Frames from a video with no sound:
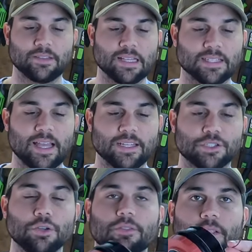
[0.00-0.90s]
That's like
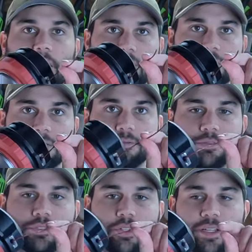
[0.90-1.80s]
tooth floss
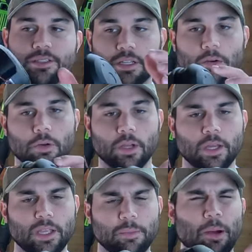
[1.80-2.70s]
string. So
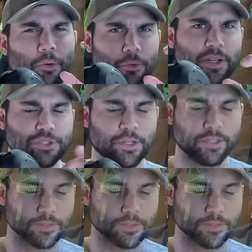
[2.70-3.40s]
you might want to restring